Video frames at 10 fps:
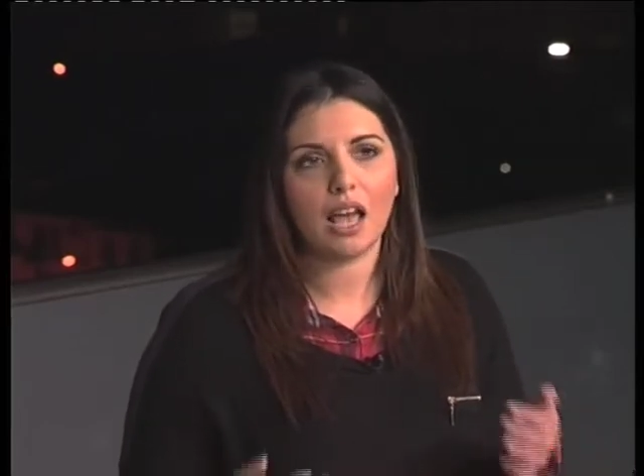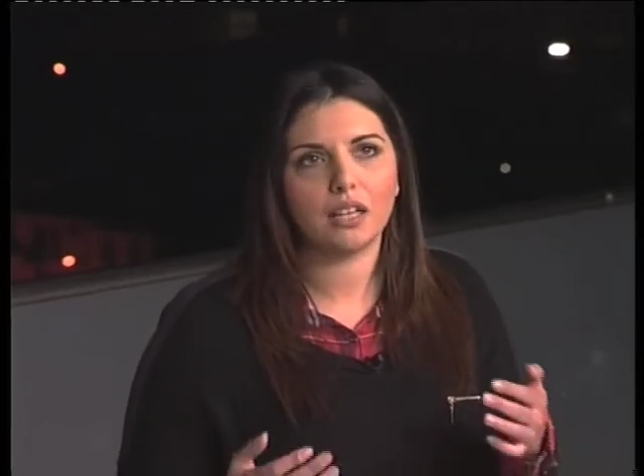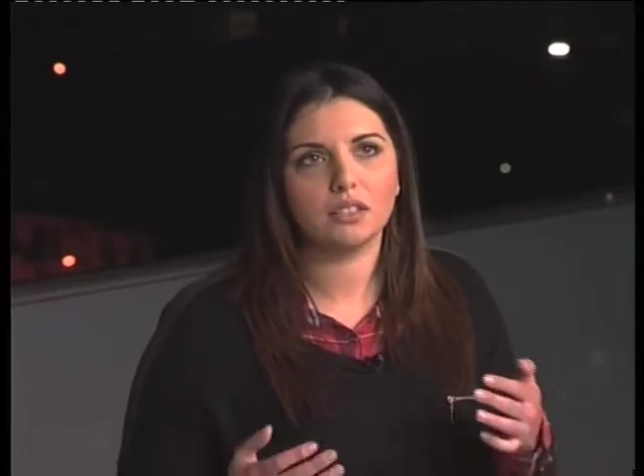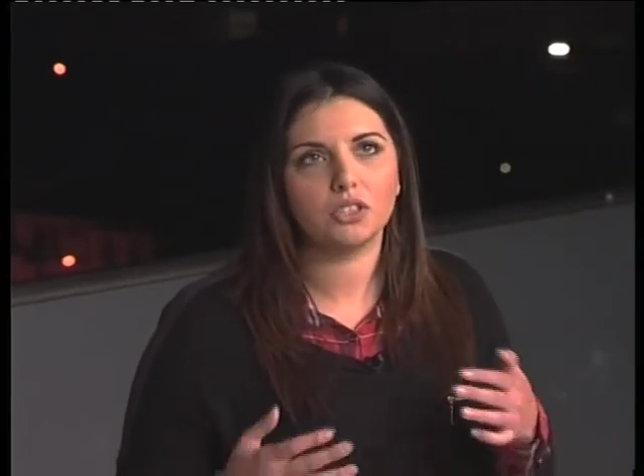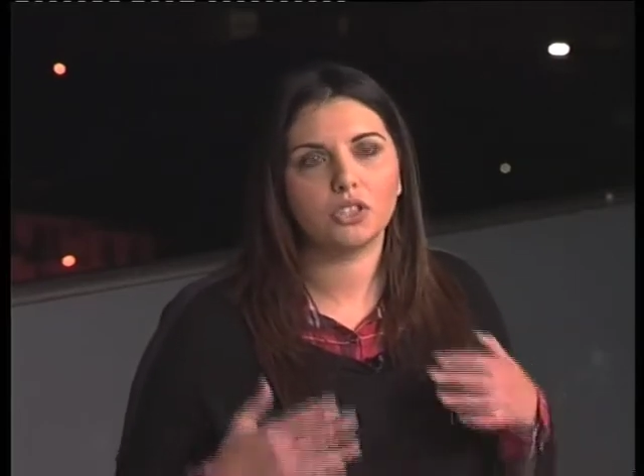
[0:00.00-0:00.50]

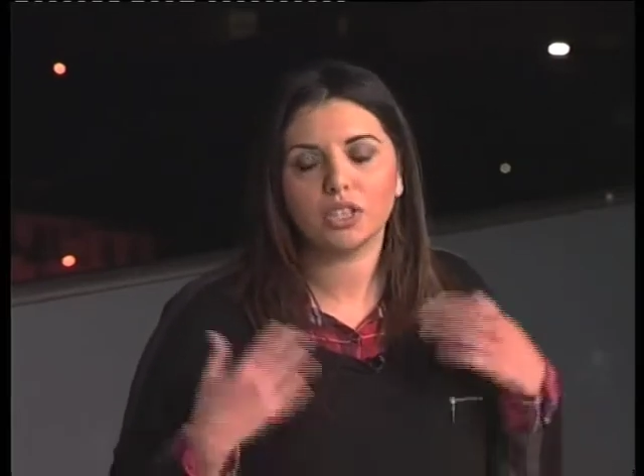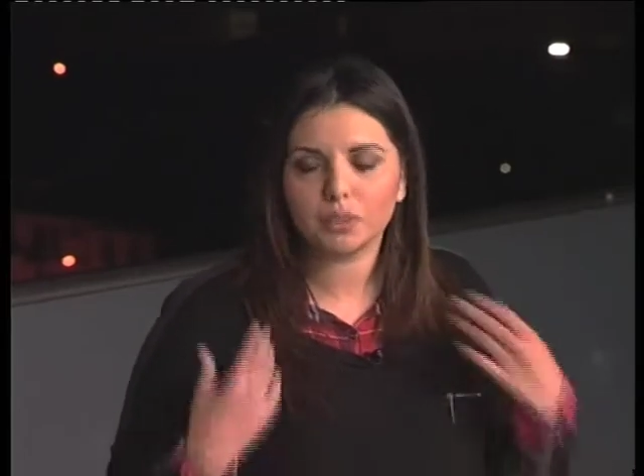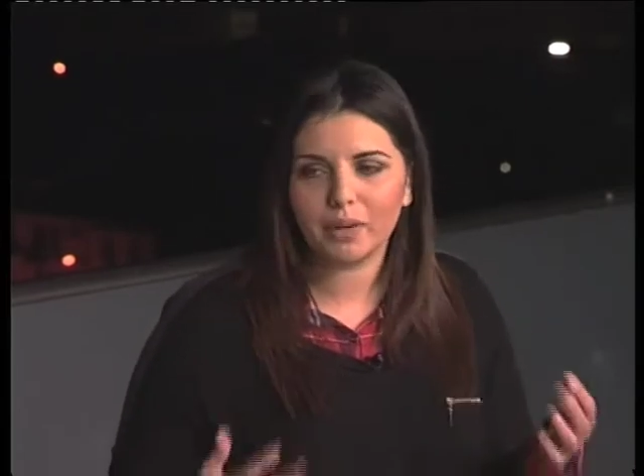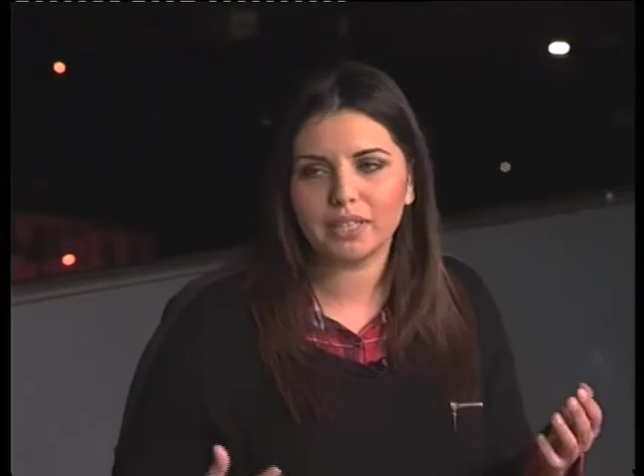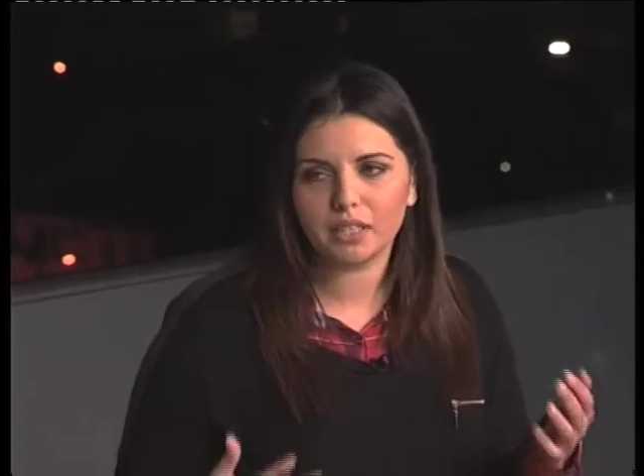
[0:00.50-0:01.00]
and to
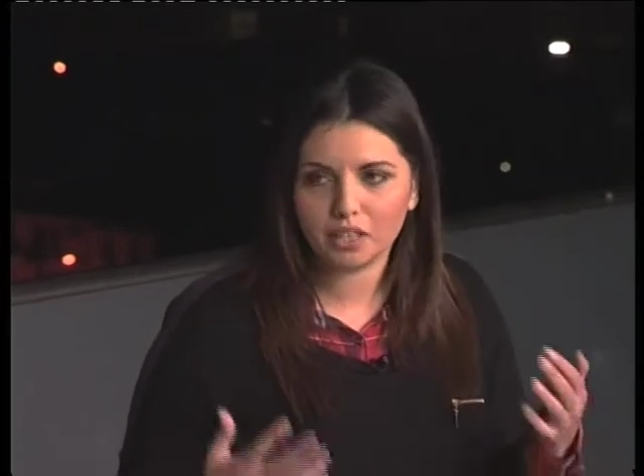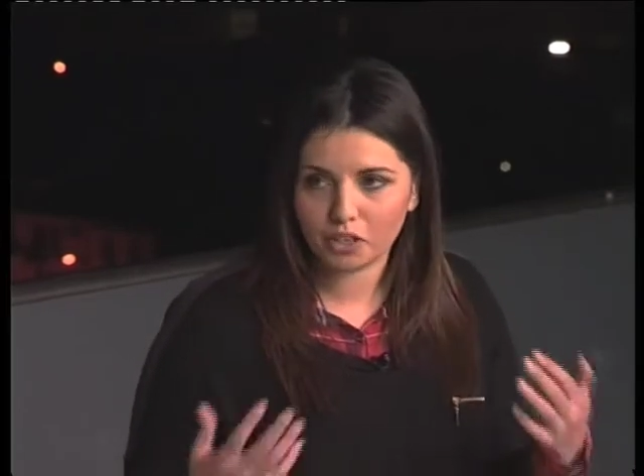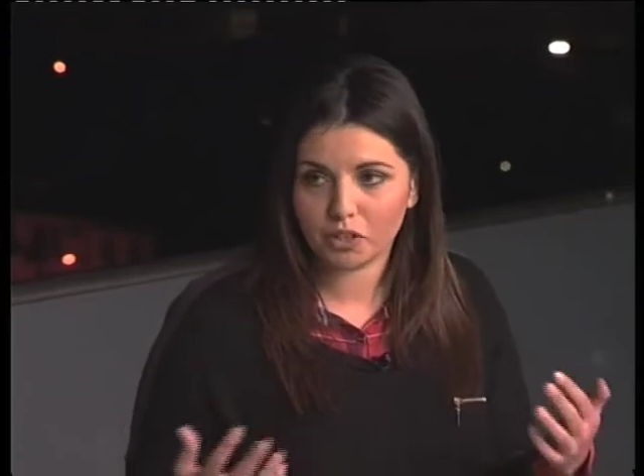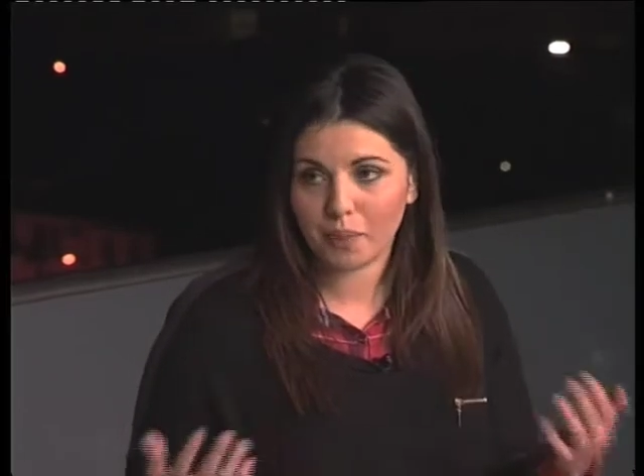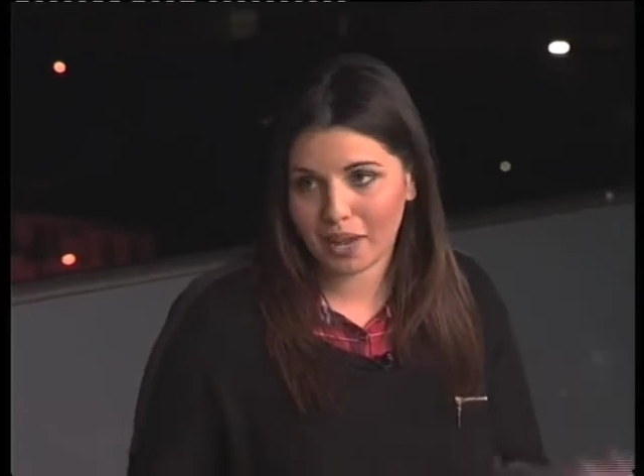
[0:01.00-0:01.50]
express that
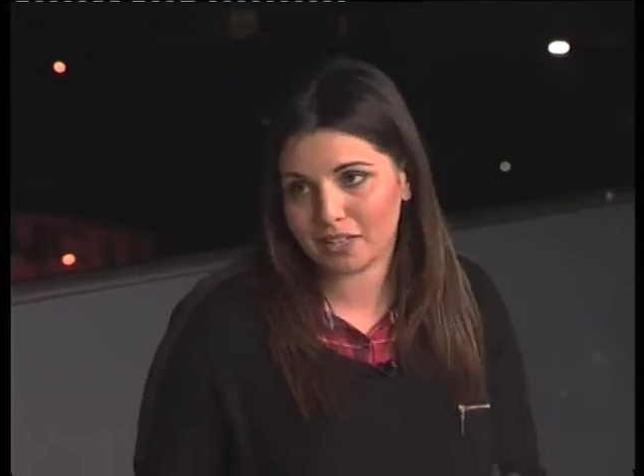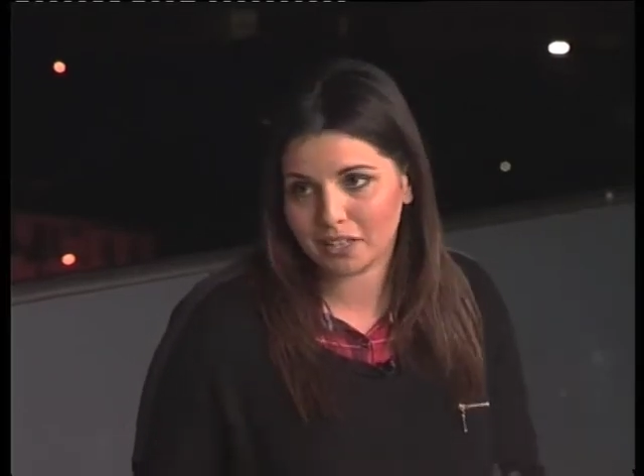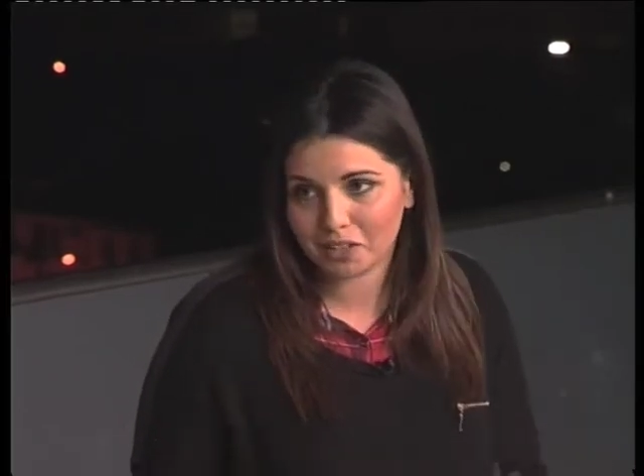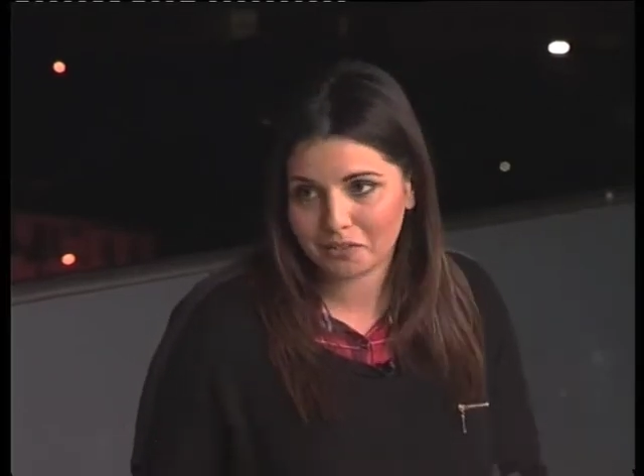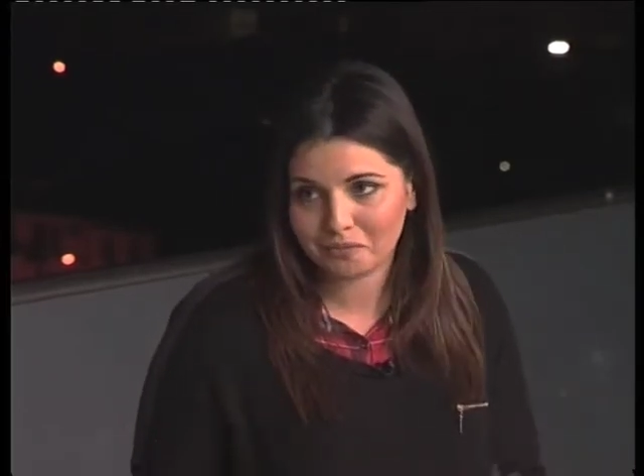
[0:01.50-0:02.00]
into a
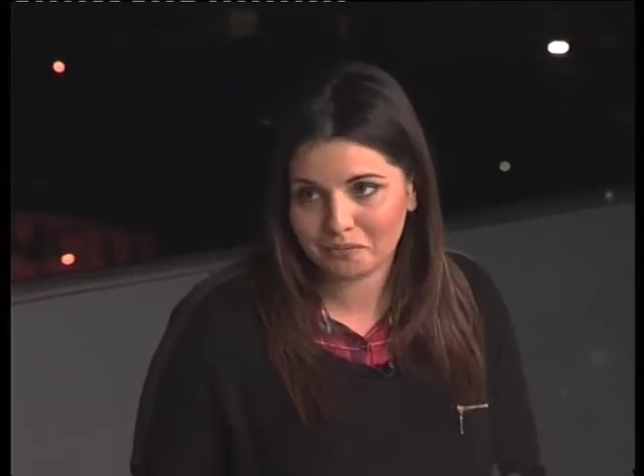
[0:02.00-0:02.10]
painting.